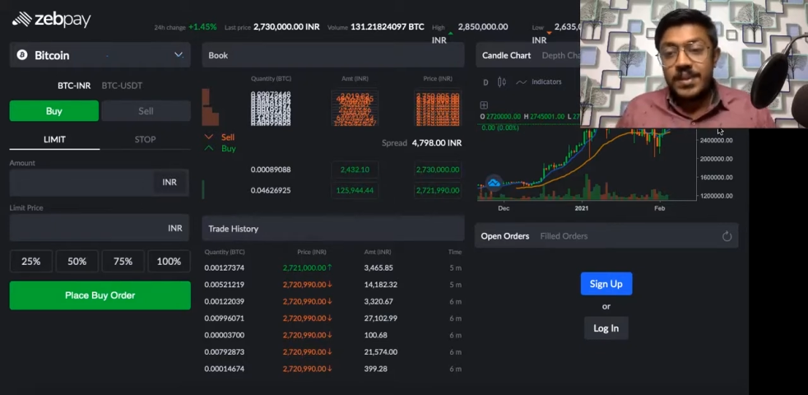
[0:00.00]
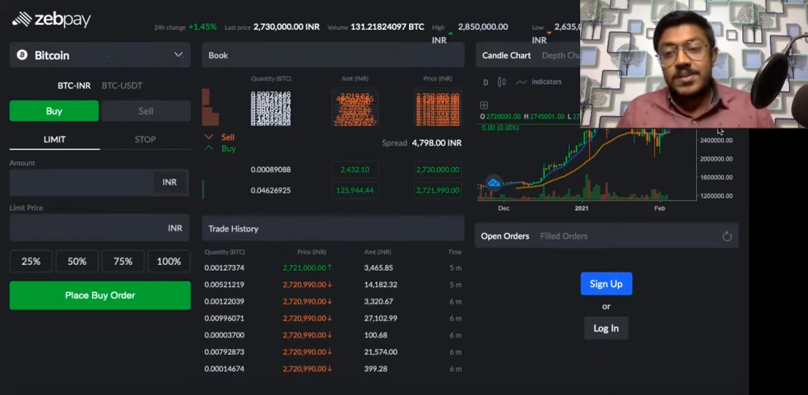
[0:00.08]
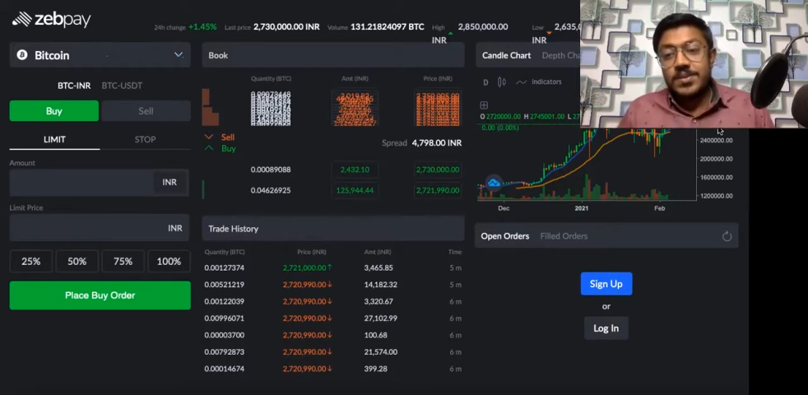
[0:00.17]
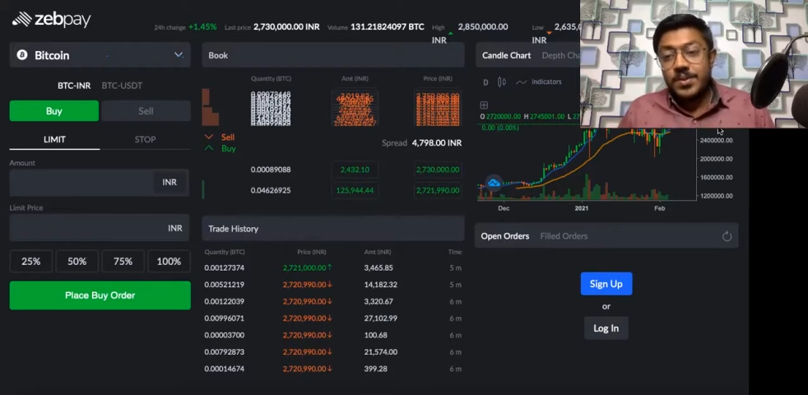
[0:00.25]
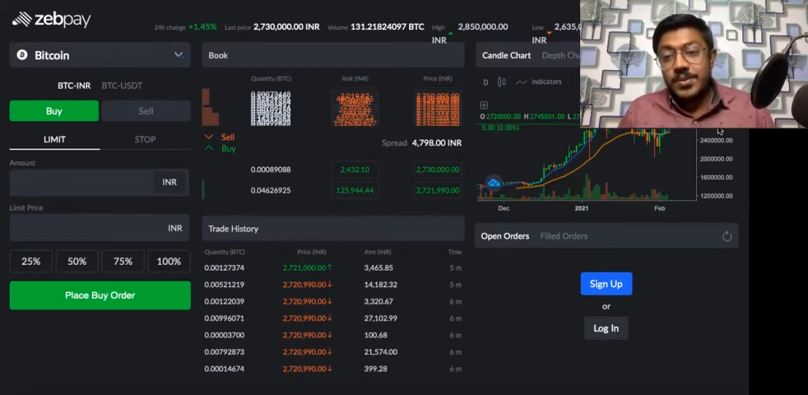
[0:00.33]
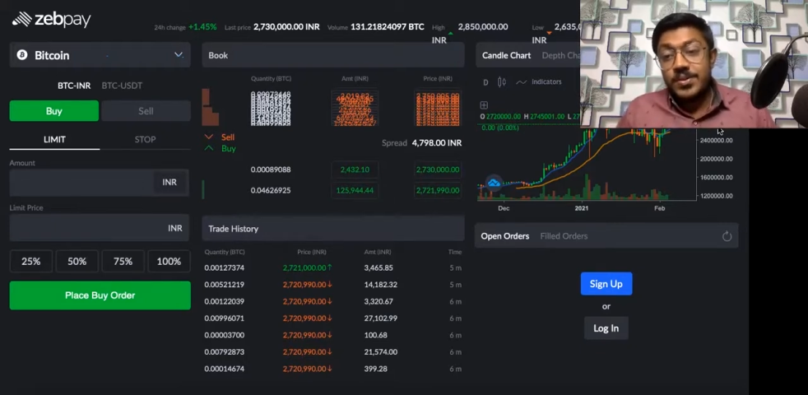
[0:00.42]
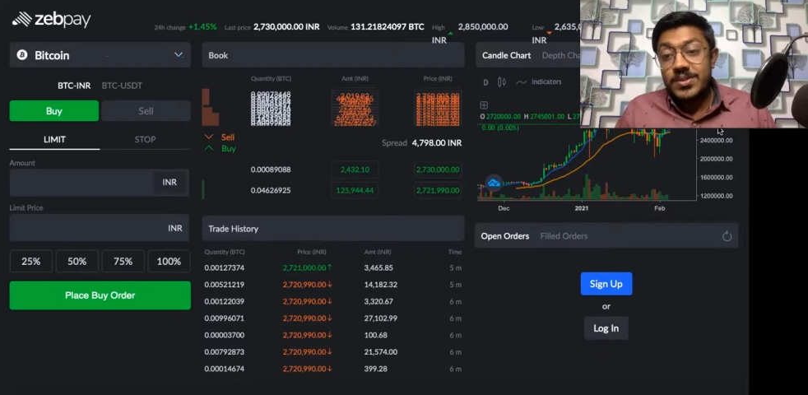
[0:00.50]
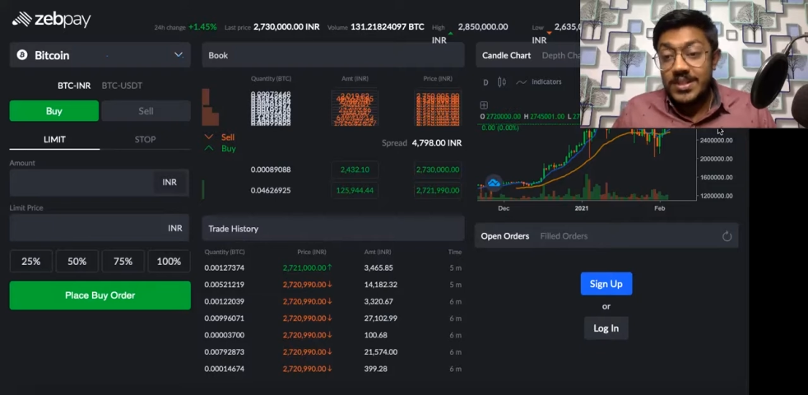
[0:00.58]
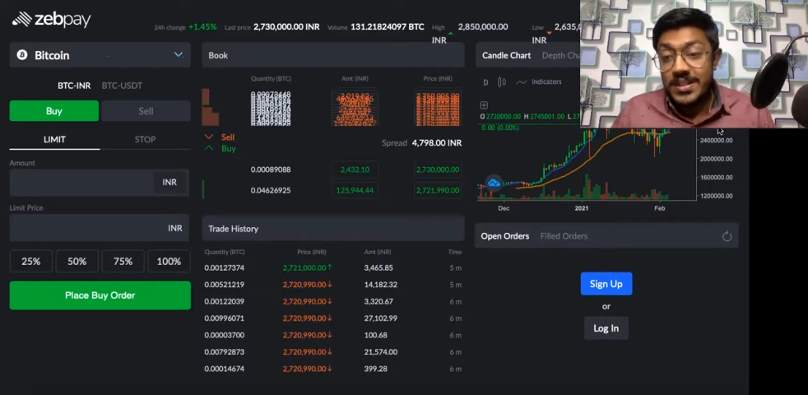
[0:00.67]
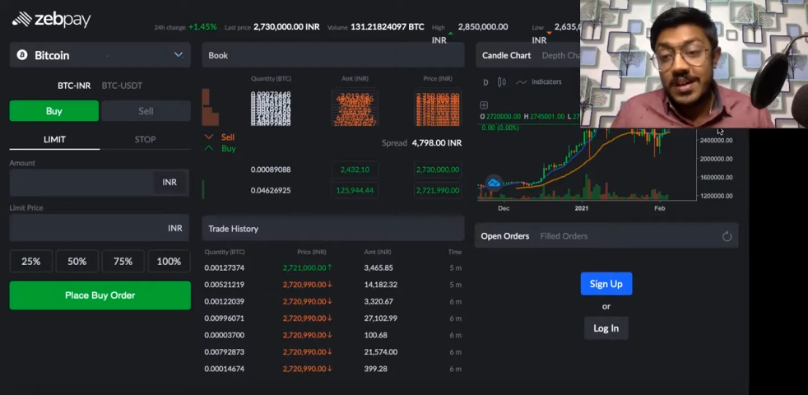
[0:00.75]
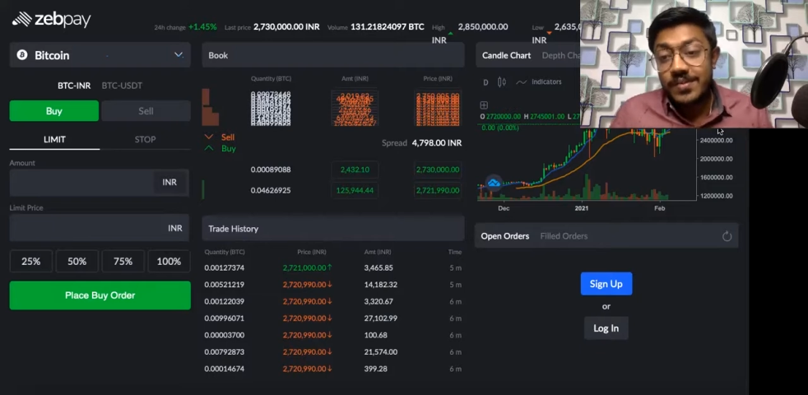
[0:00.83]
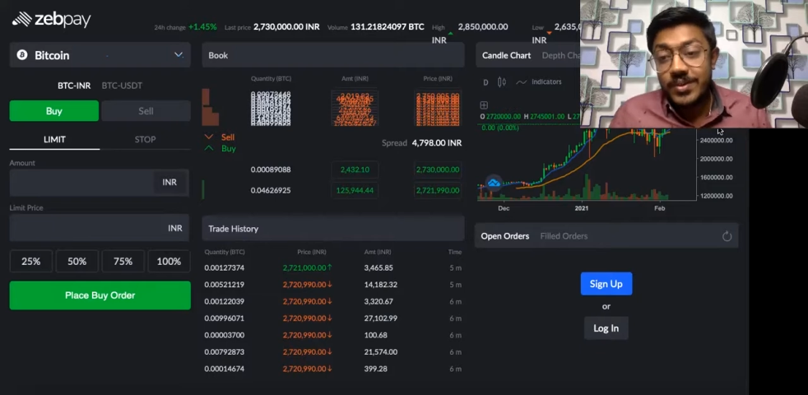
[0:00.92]
So you
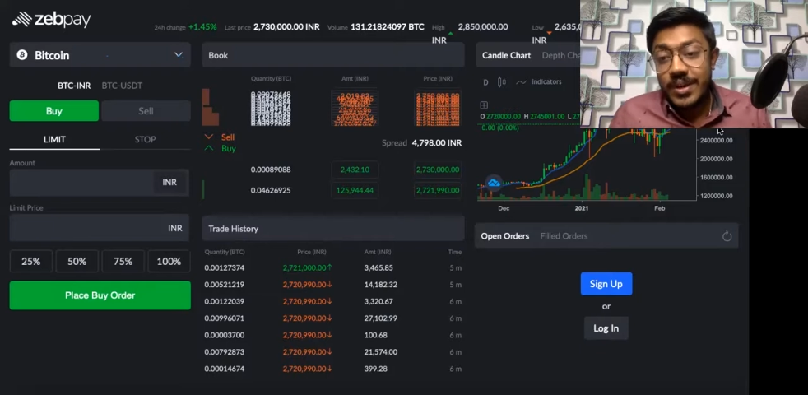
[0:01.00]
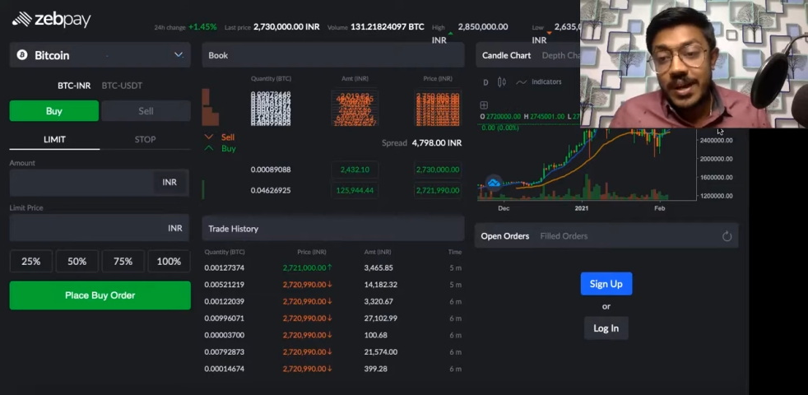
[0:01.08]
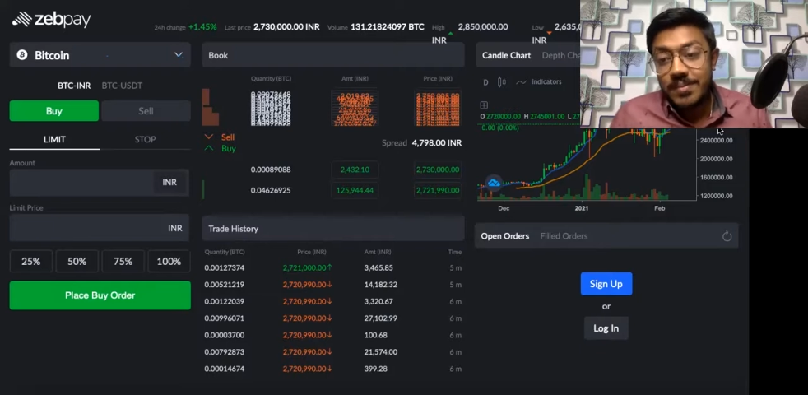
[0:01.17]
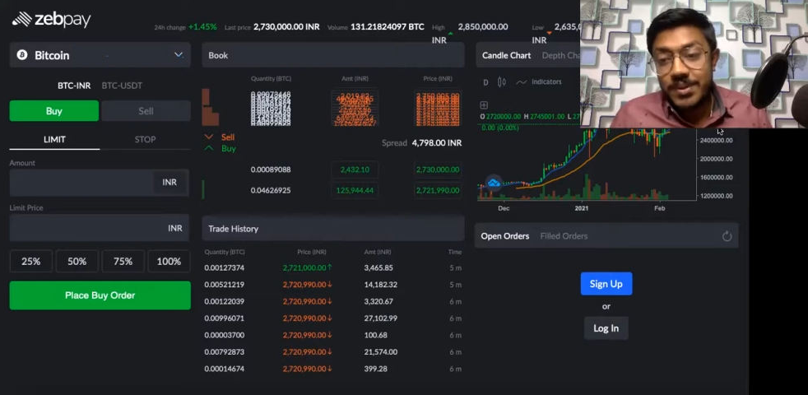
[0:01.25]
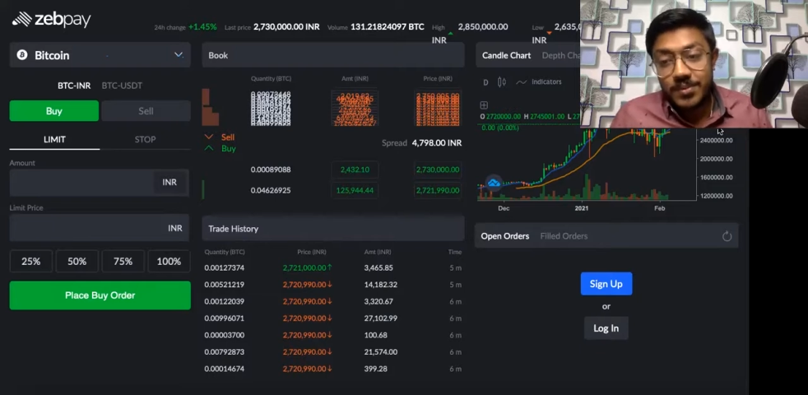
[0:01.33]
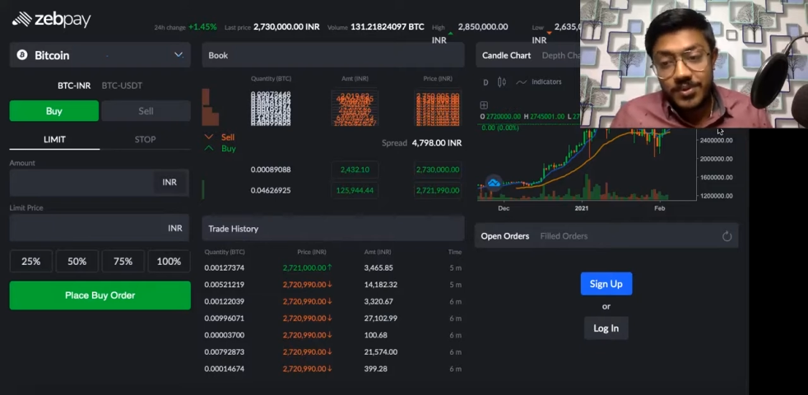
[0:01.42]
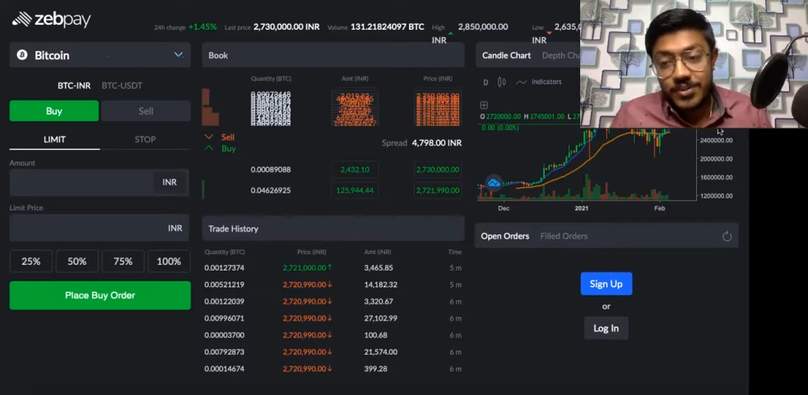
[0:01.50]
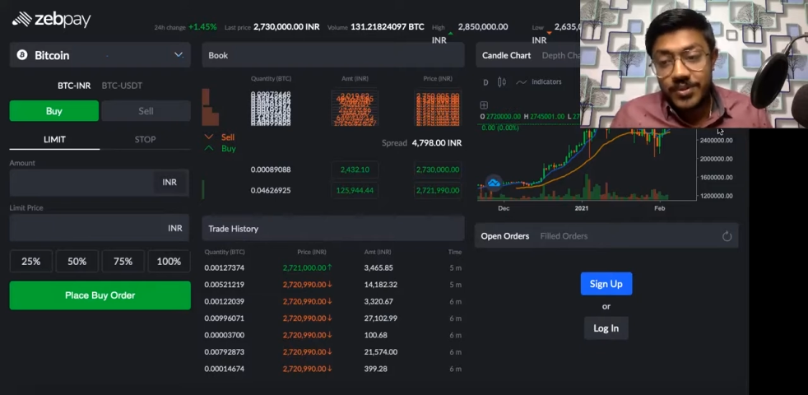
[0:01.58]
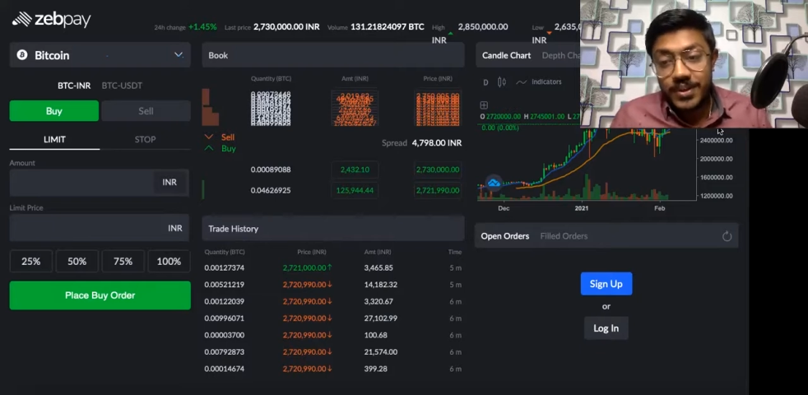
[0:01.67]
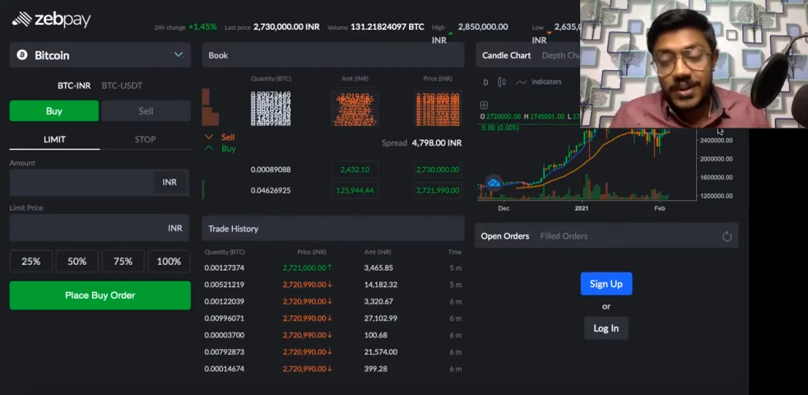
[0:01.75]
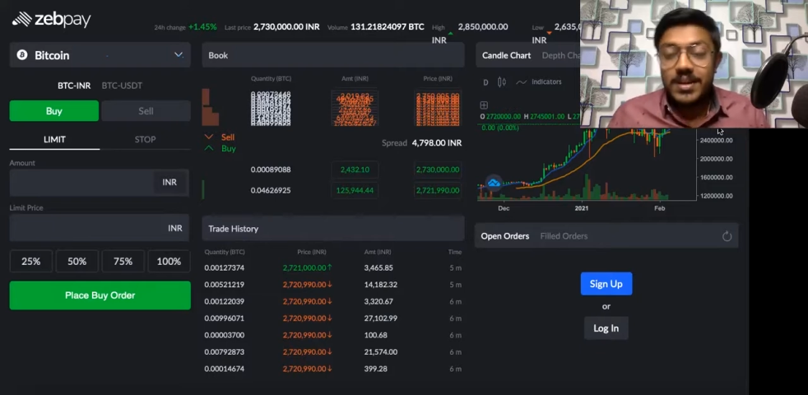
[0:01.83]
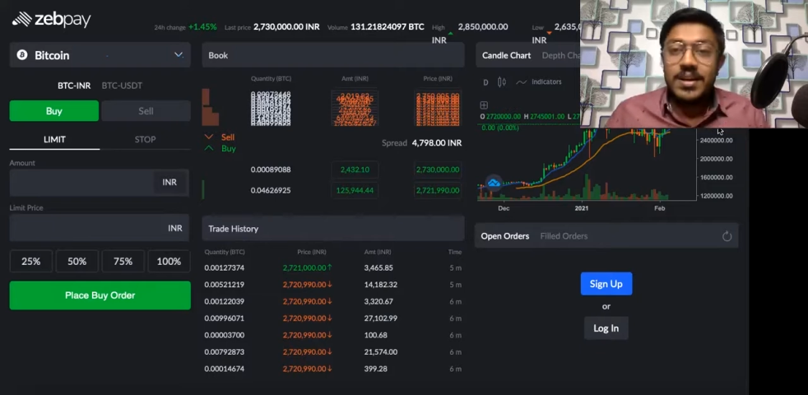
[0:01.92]
just have to grab the
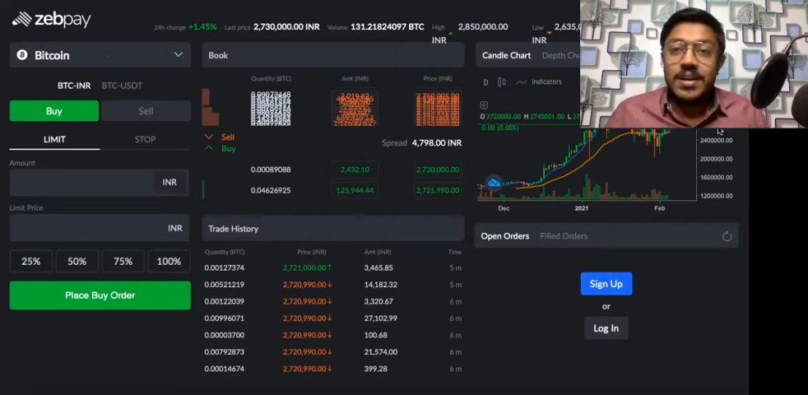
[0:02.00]
opportunity.